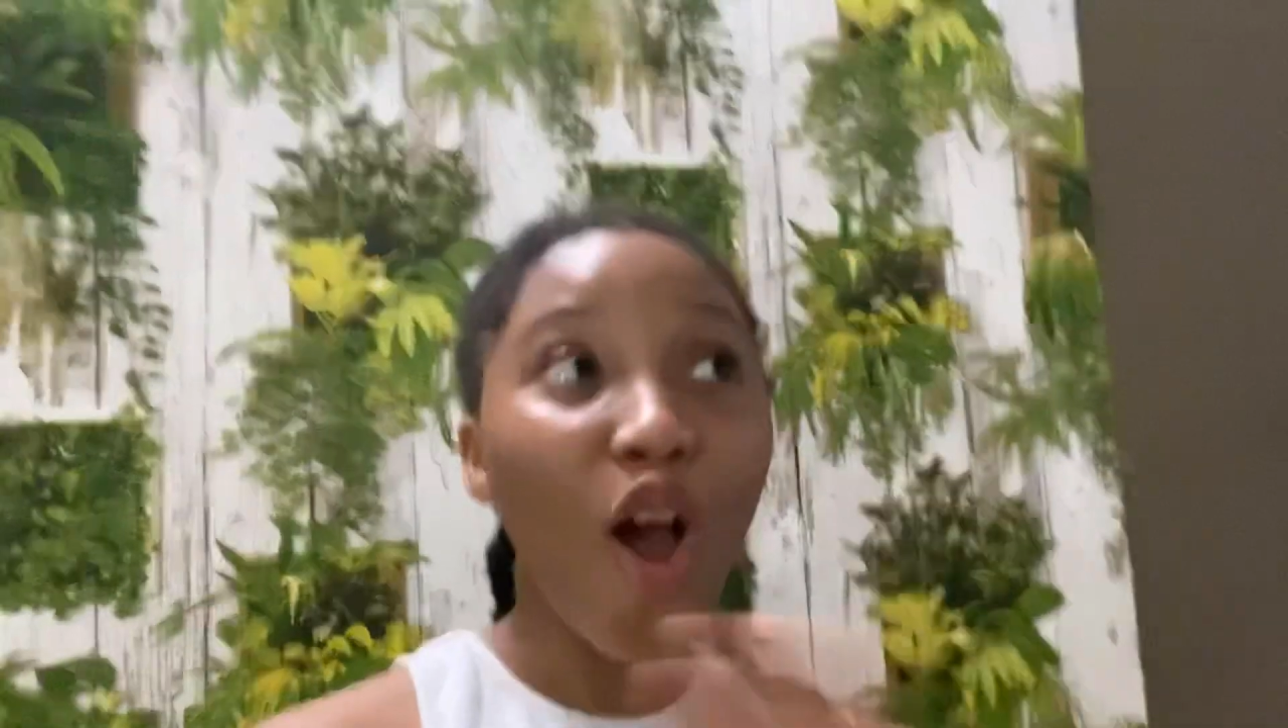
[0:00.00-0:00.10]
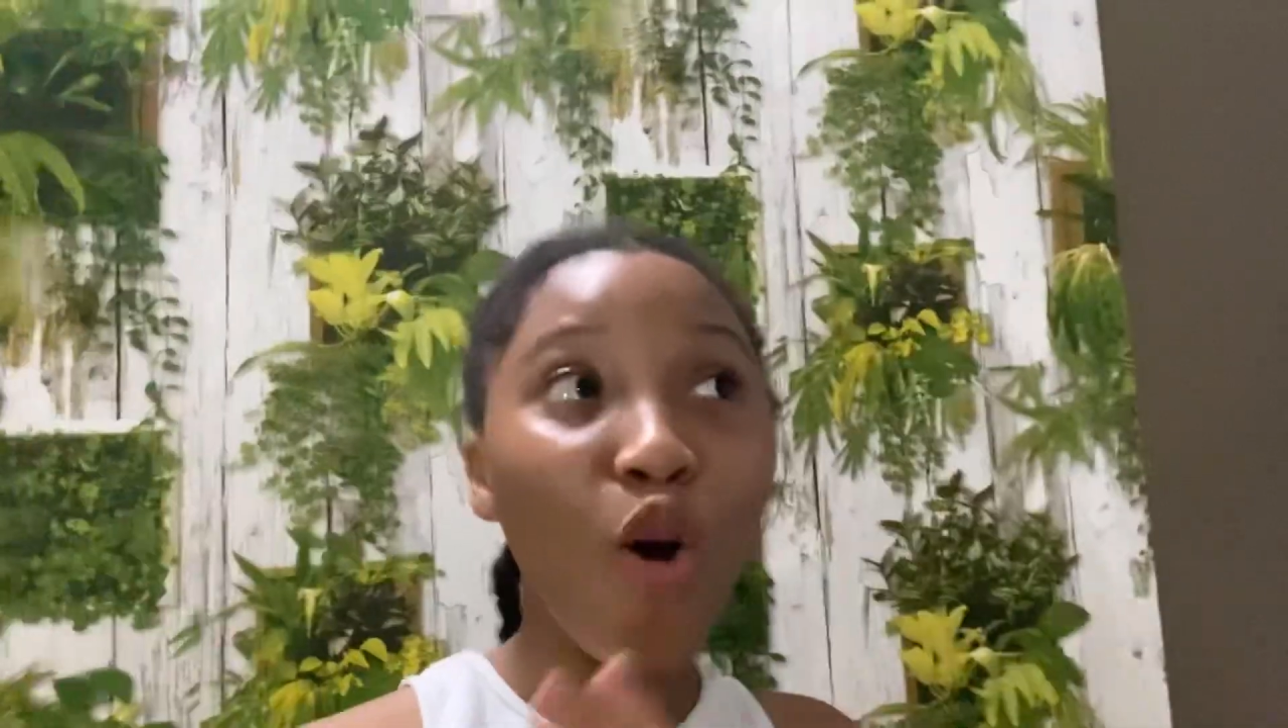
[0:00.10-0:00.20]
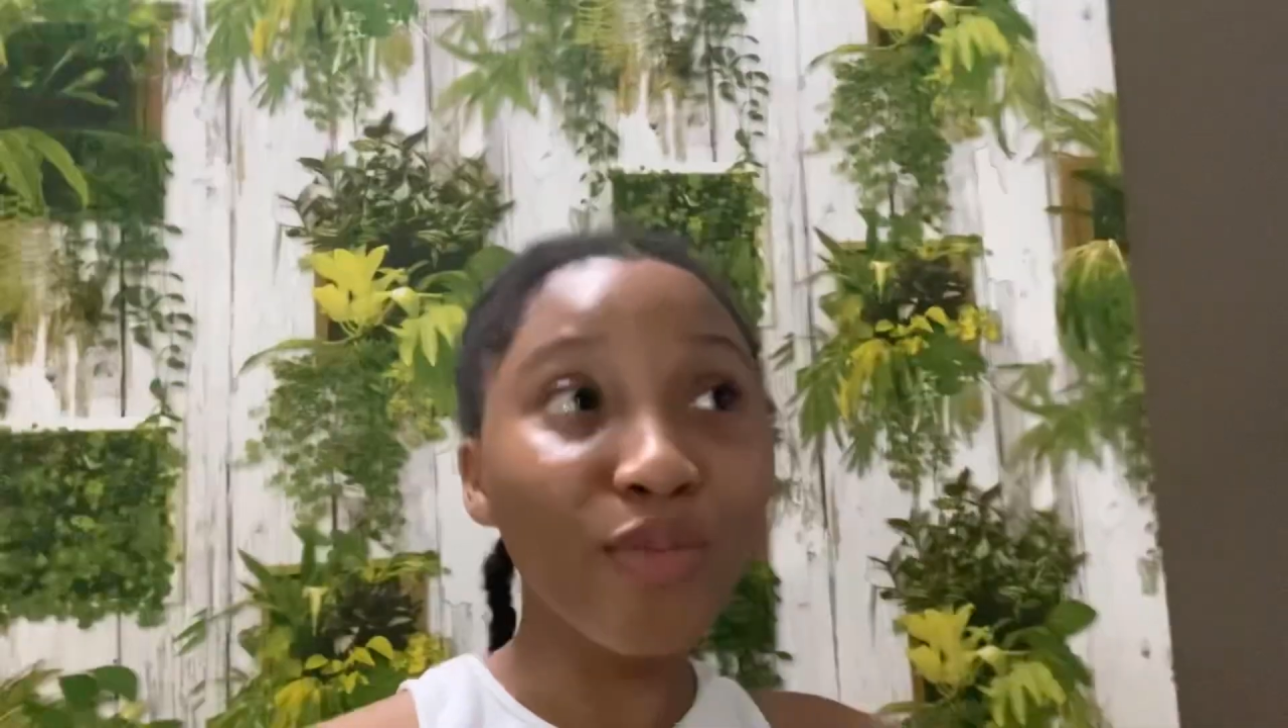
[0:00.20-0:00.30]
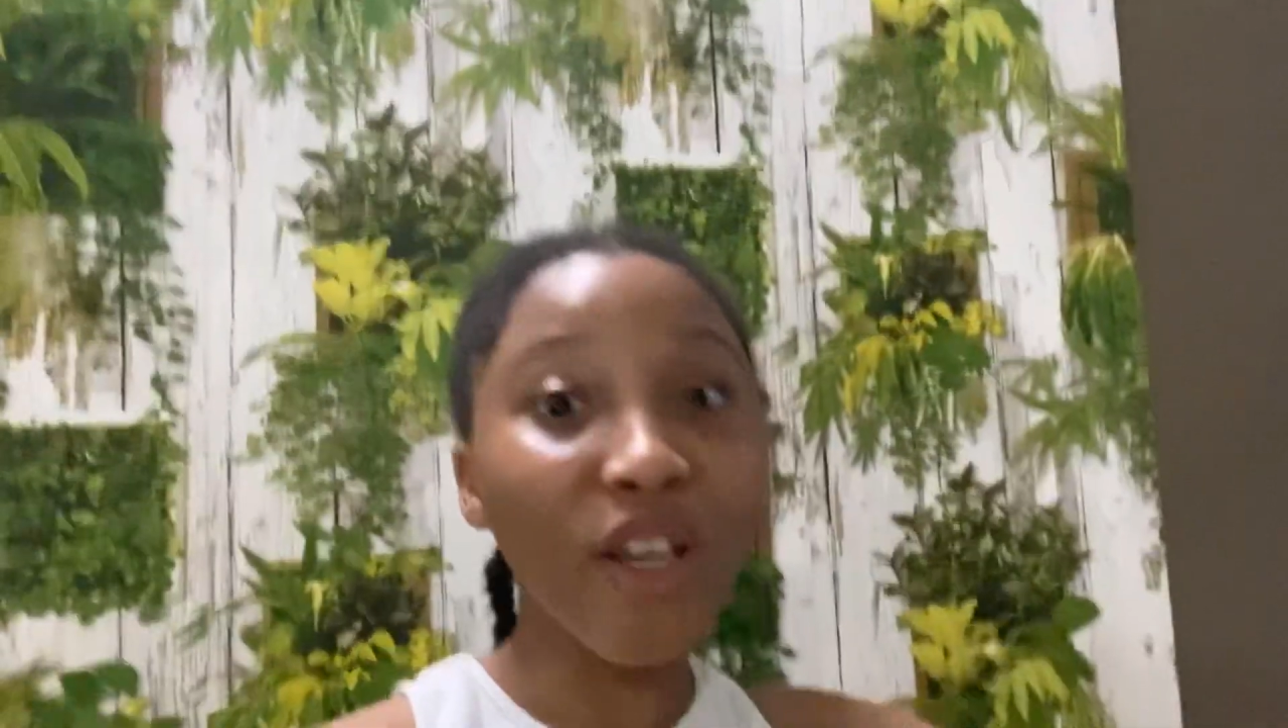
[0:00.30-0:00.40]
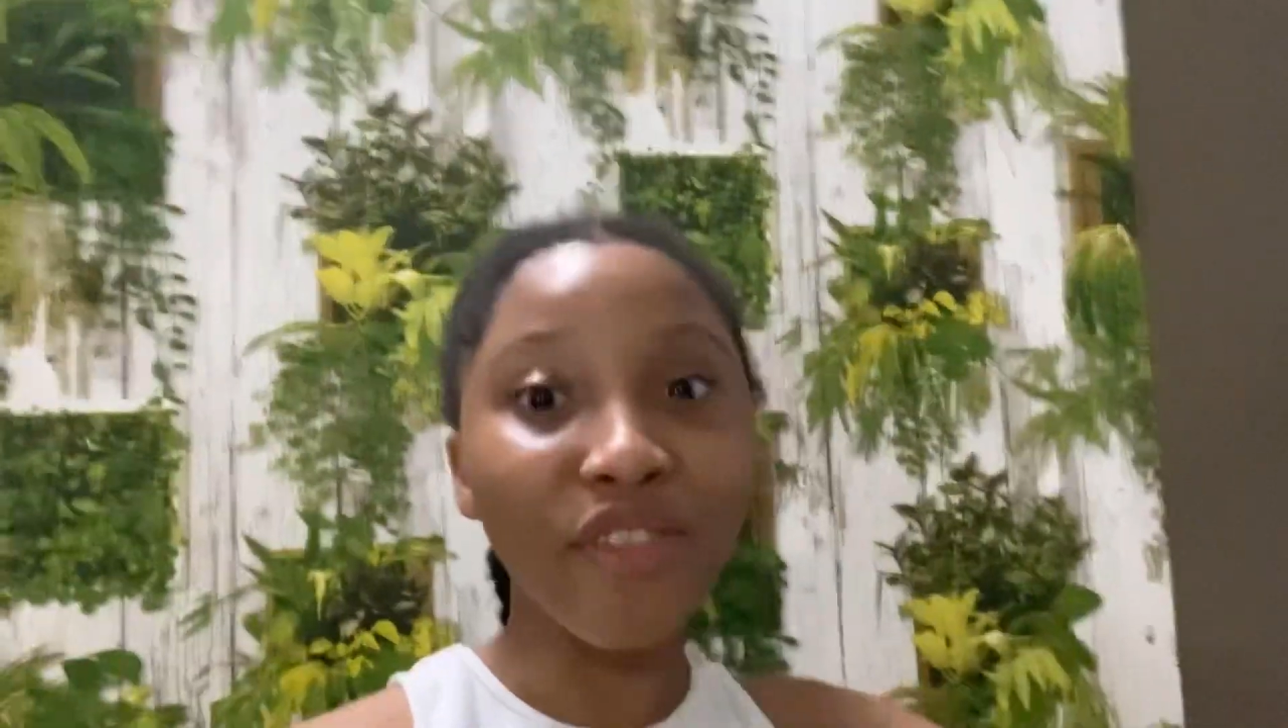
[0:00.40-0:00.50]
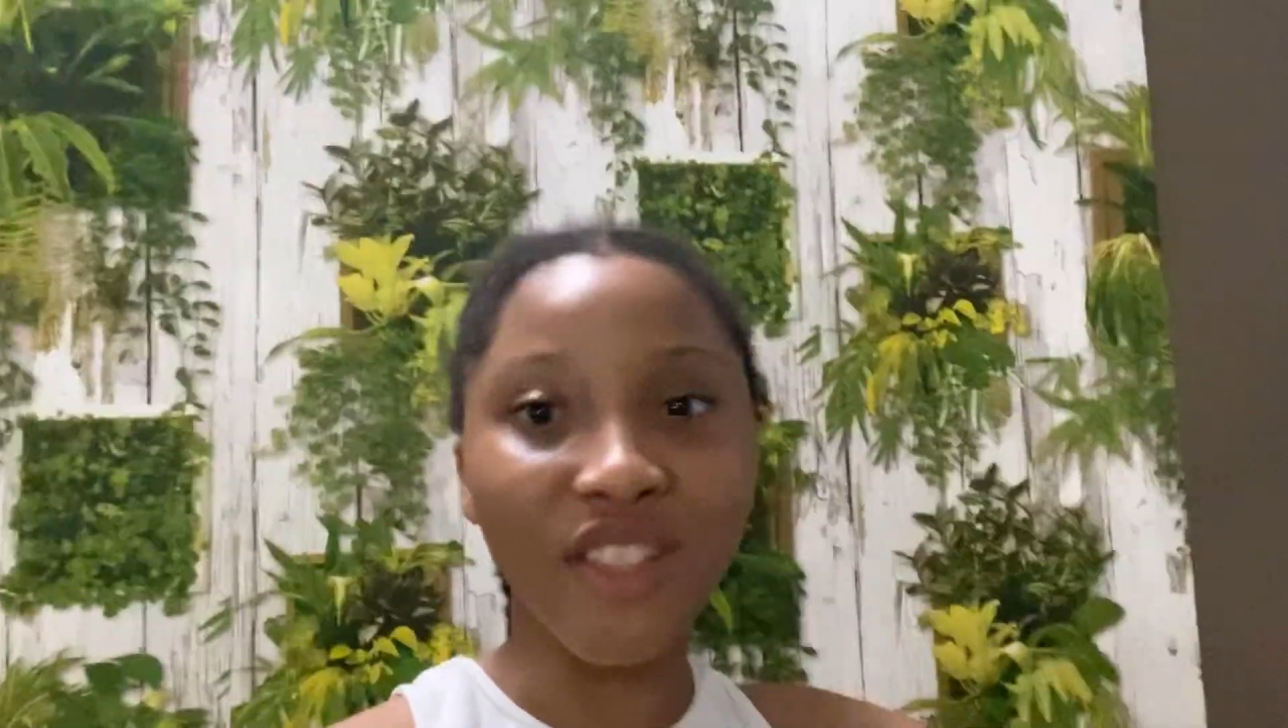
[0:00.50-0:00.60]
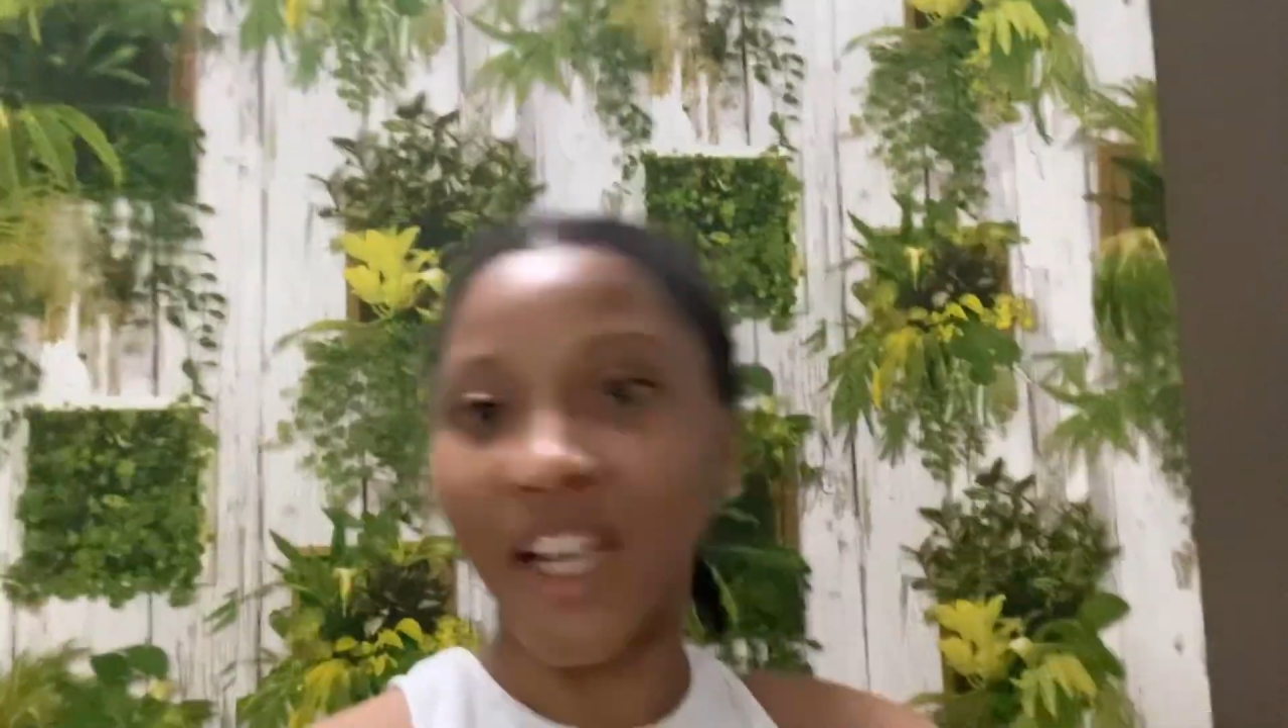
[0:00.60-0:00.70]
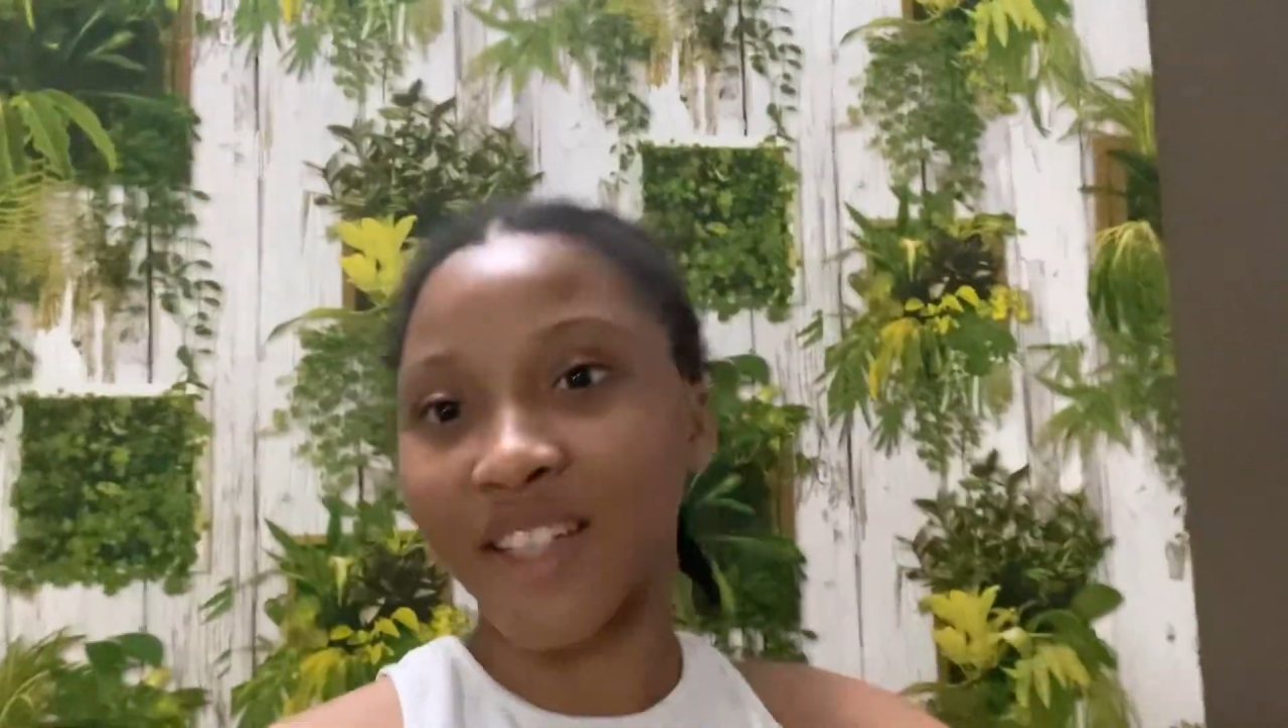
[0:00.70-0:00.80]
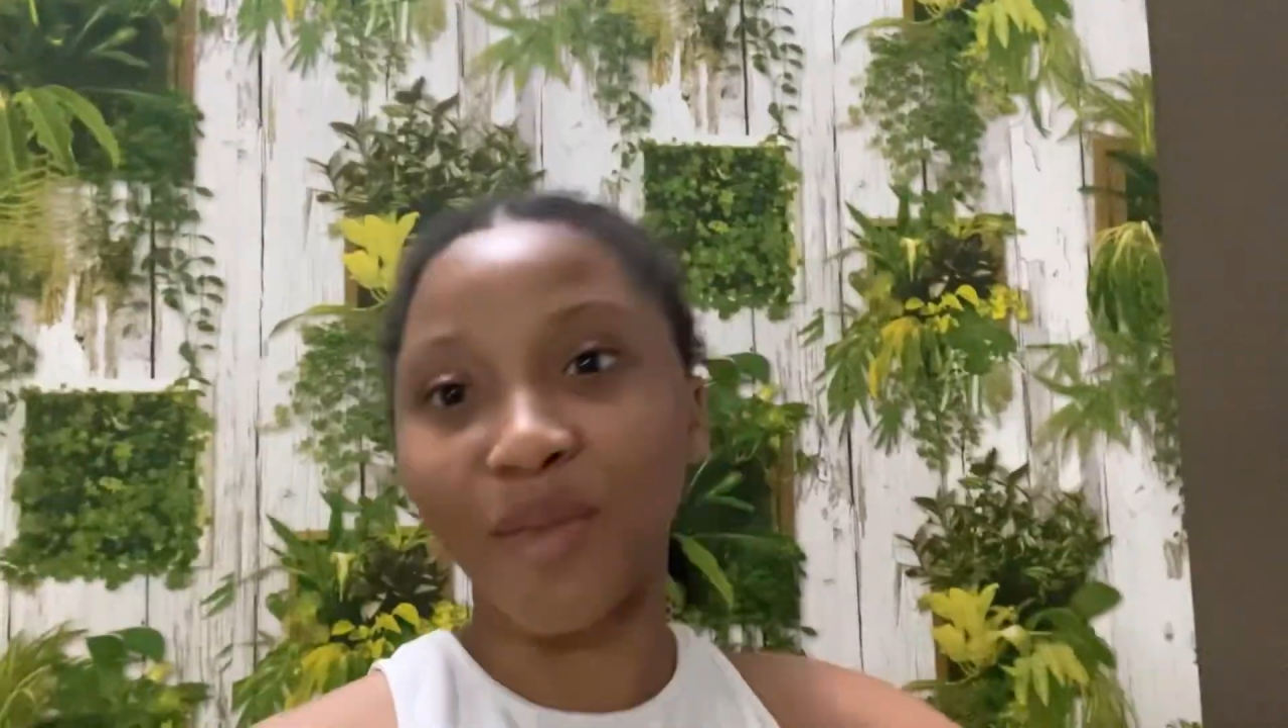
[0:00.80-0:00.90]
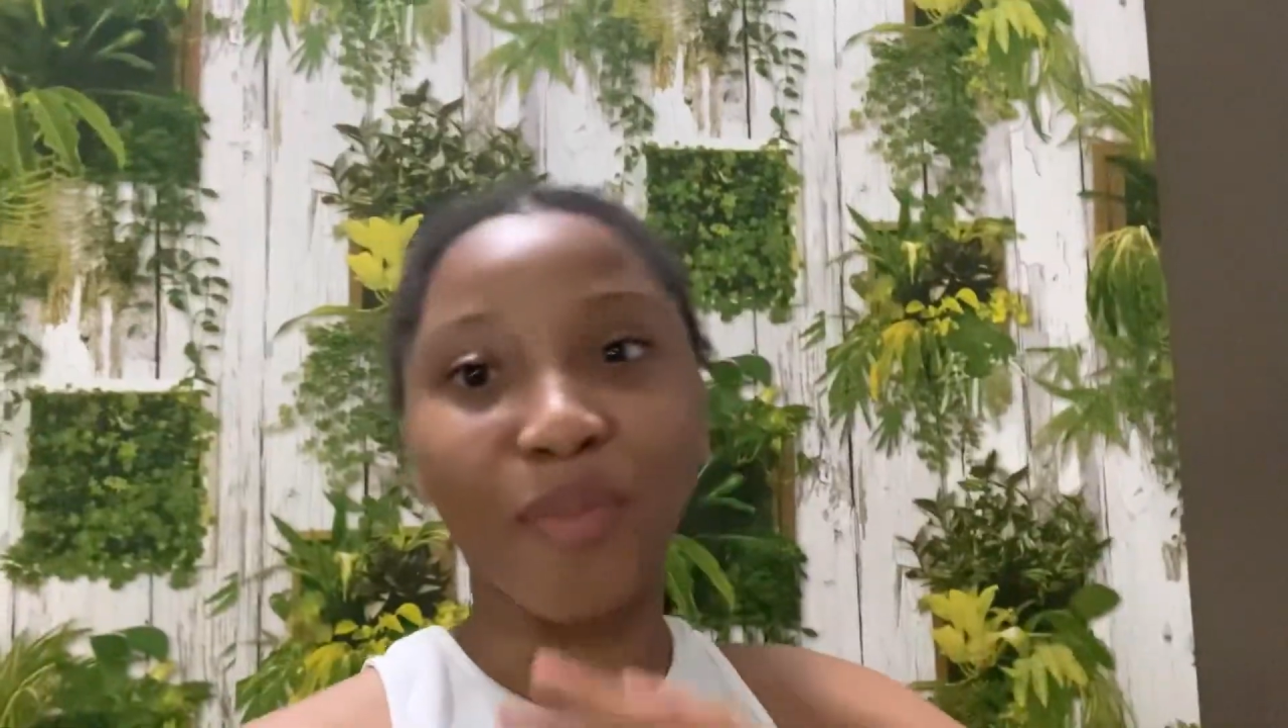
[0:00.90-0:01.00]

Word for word: home service is like the